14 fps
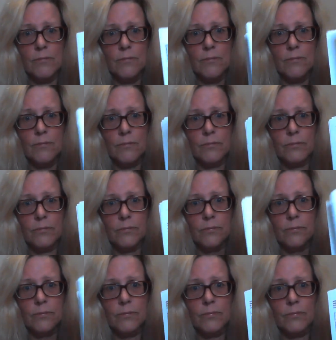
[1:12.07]

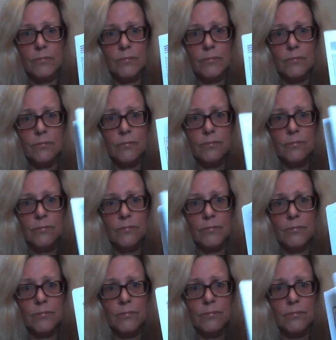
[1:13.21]

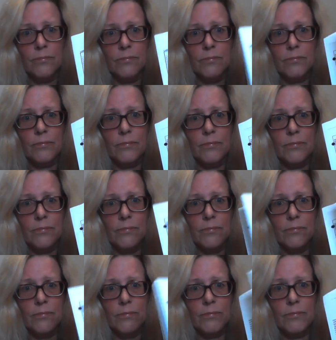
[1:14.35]

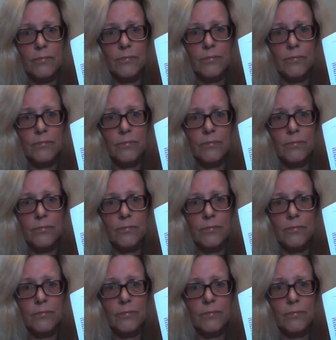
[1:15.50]
No one is speaking in this clip.